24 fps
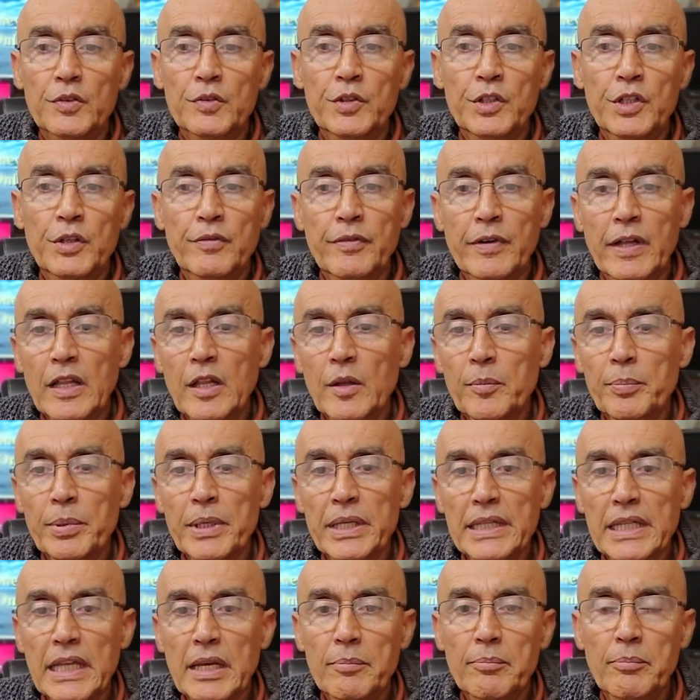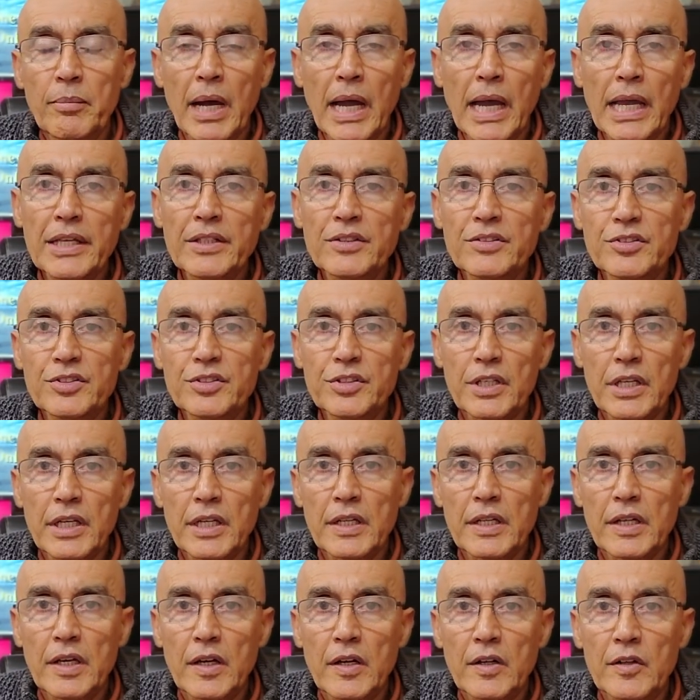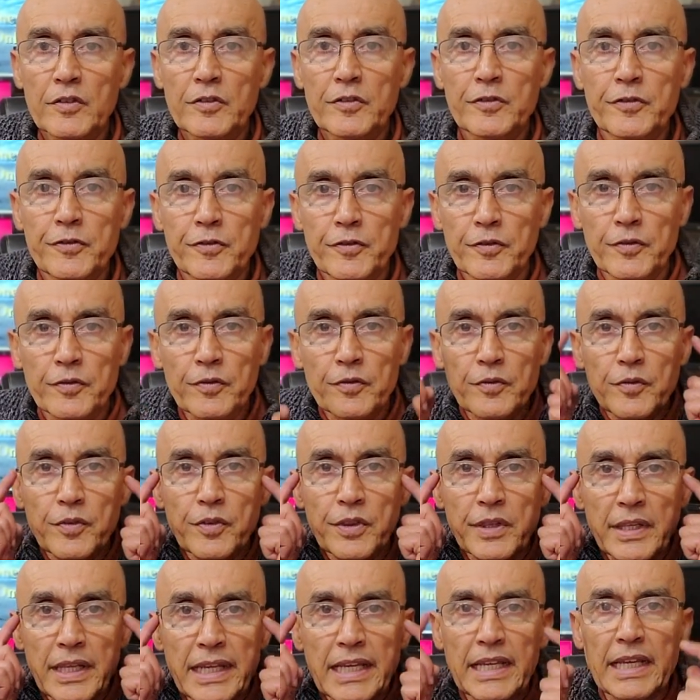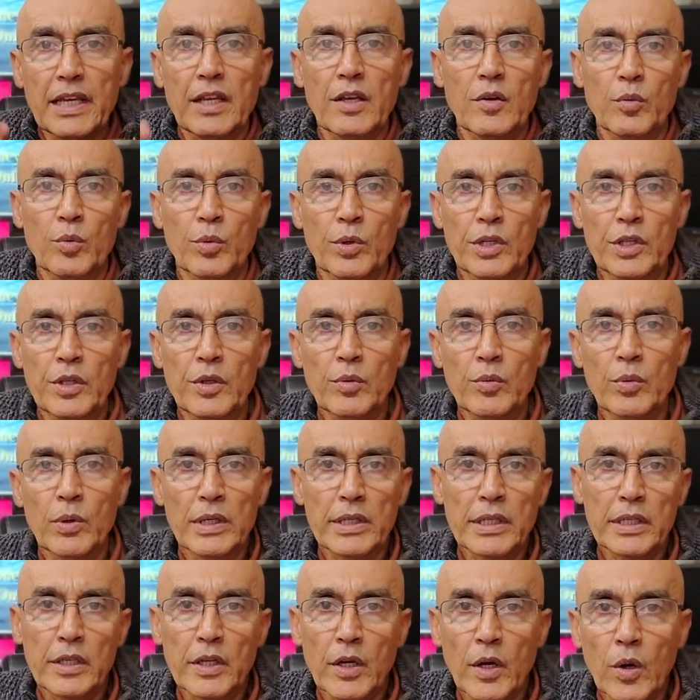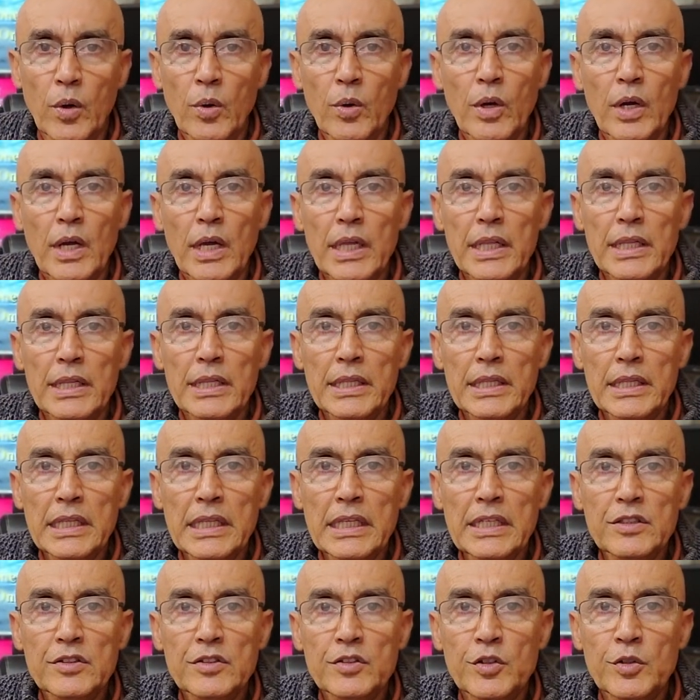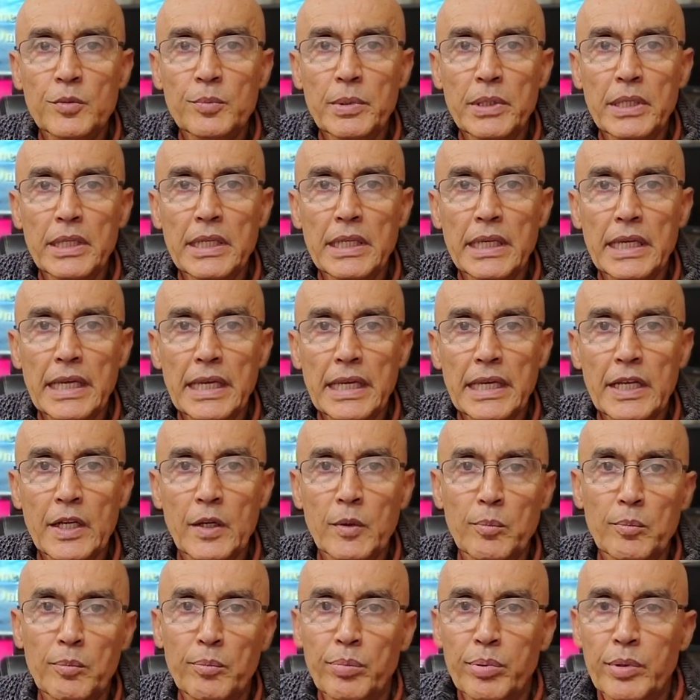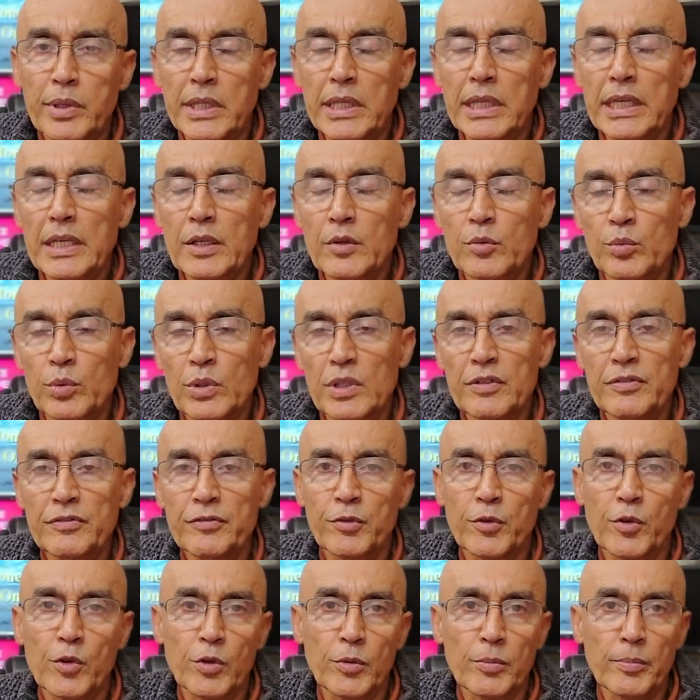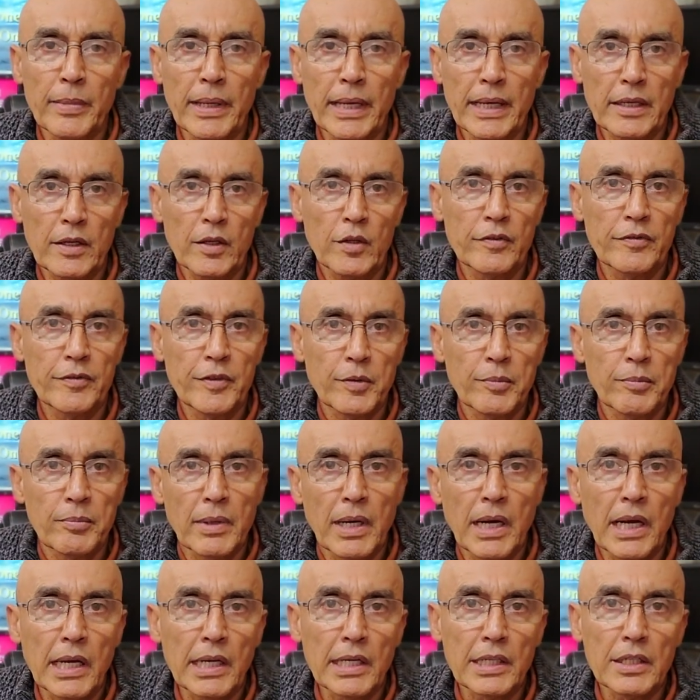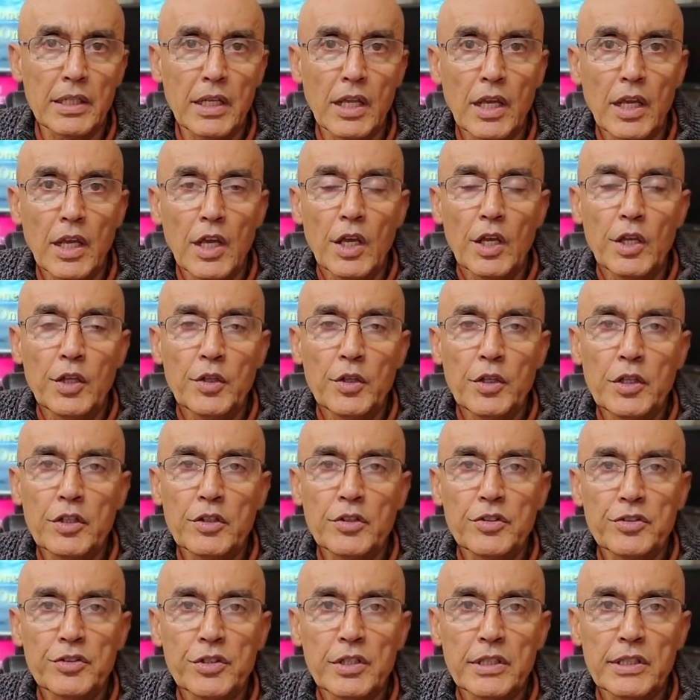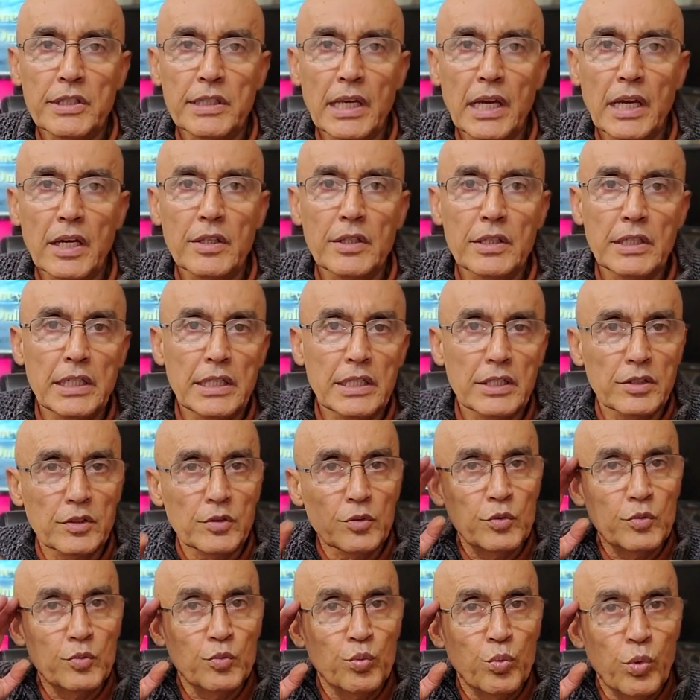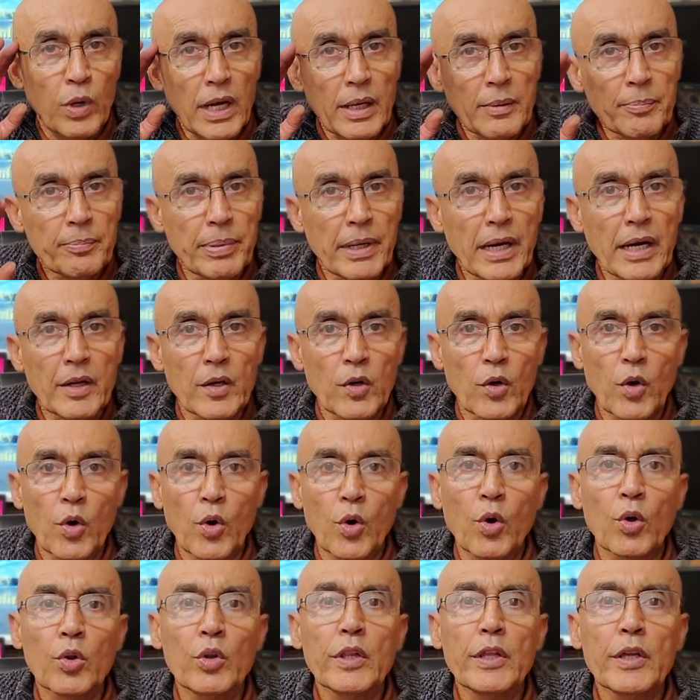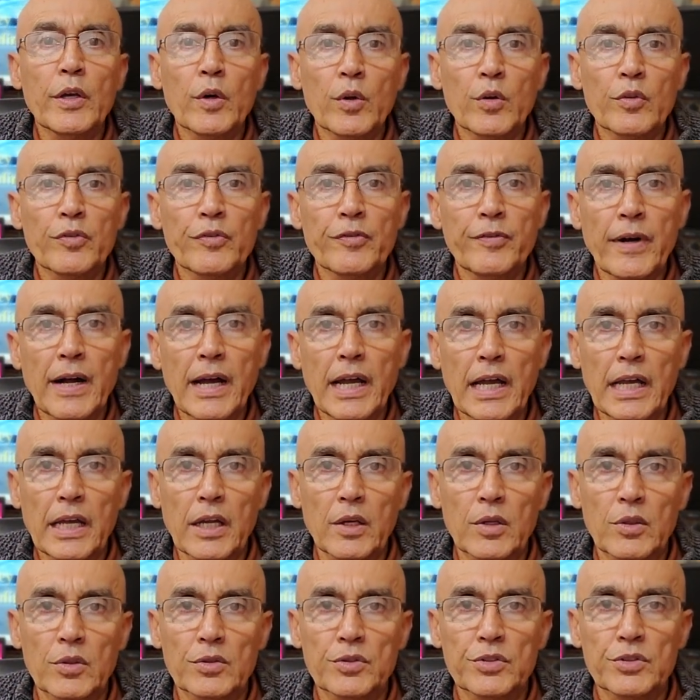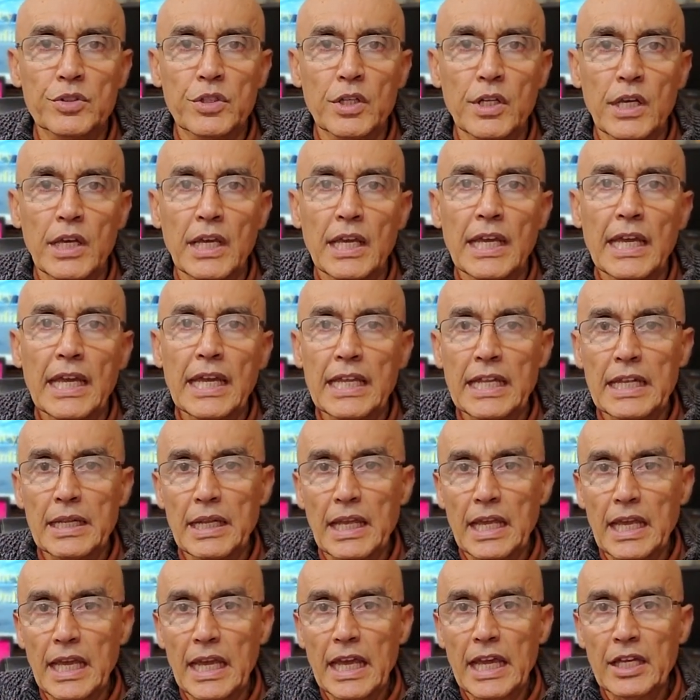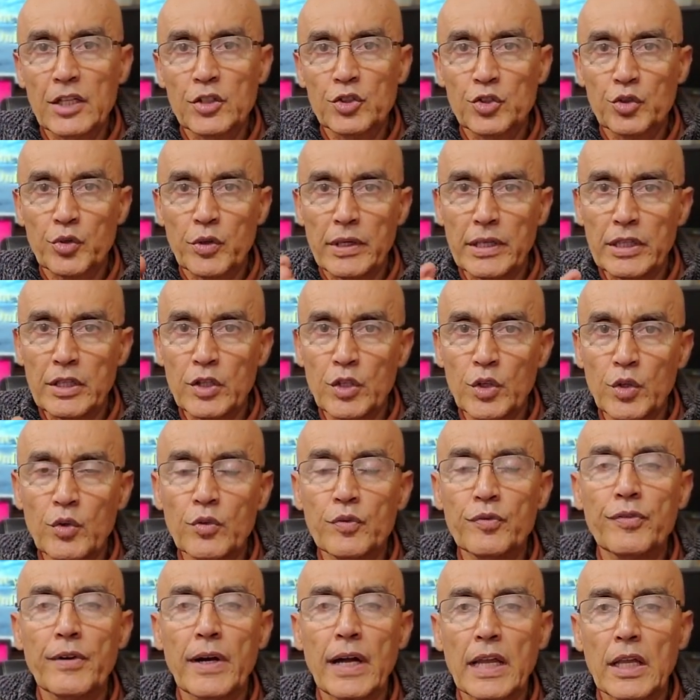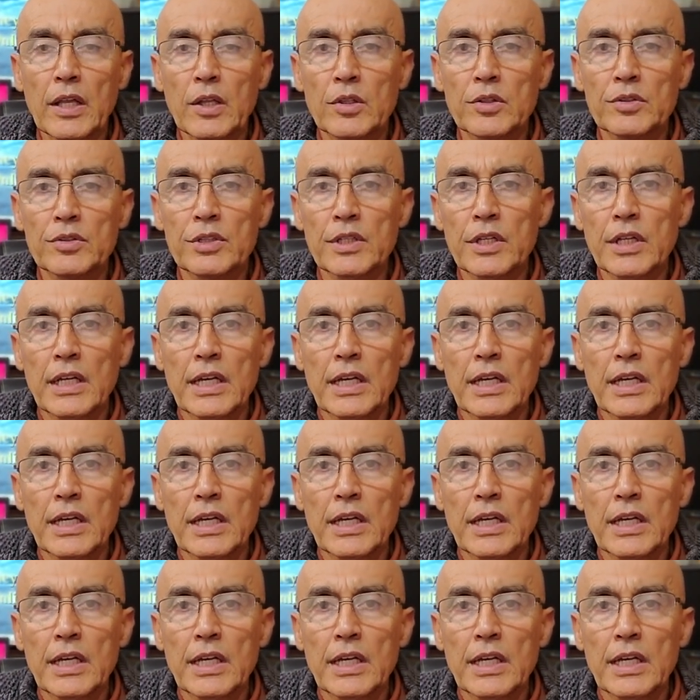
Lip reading: Developing that mindset of thinking where you want to go needs to be a complete reformat of your mind. You need to sit down and wipe out all the old files and enter in new files